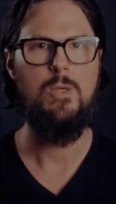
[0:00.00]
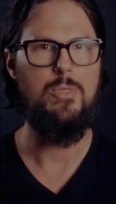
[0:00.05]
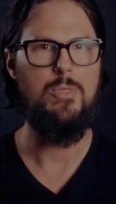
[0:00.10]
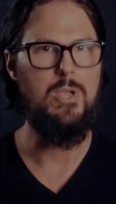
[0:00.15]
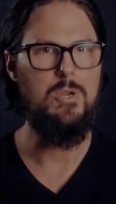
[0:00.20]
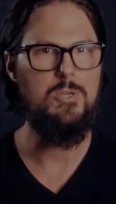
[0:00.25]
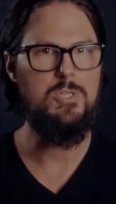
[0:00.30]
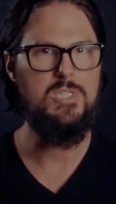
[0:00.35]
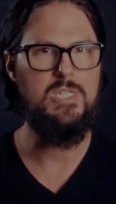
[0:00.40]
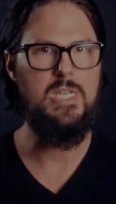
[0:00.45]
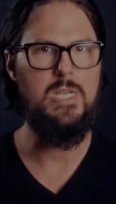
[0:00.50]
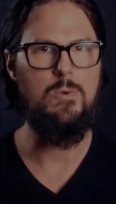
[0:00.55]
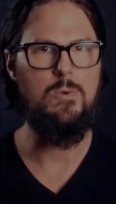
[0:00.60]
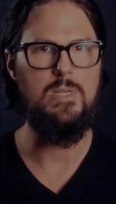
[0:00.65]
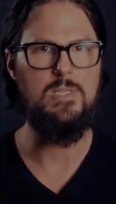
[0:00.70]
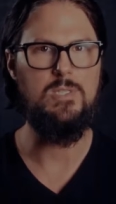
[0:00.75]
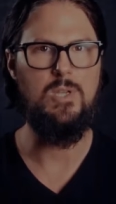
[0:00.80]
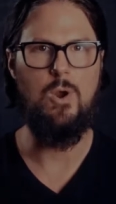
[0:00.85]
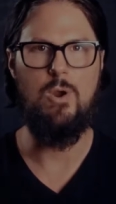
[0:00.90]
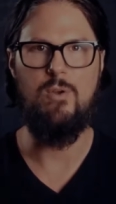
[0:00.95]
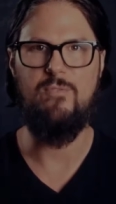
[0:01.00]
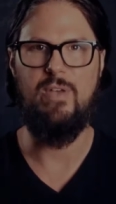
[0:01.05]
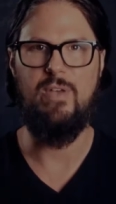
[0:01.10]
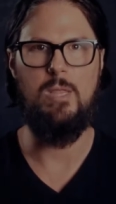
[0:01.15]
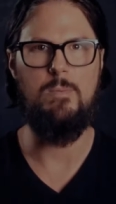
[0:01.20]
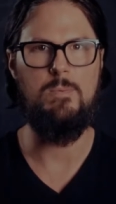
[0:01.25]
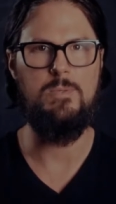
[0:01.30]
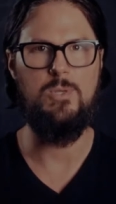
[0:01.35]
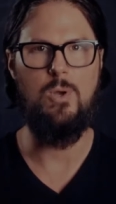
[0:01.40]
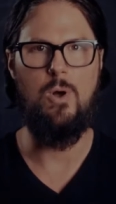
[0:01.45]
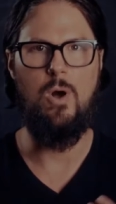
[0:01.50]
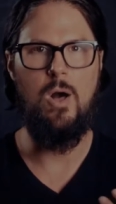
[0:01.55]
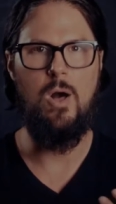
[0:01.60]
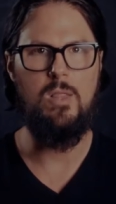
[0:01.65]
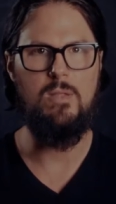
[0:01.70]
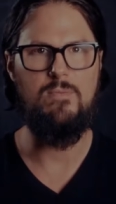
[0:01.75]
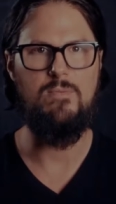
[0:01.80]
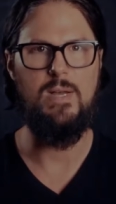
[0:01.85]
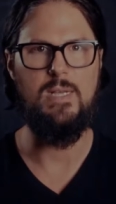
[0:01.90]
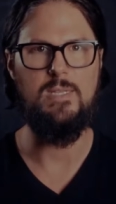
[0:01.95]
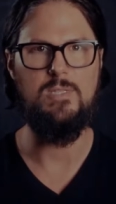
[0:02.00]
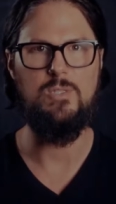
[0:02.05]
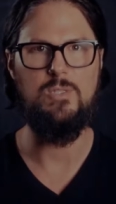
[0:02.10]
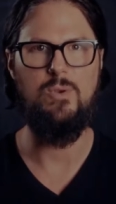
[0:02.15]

Their secrets are available to all of us.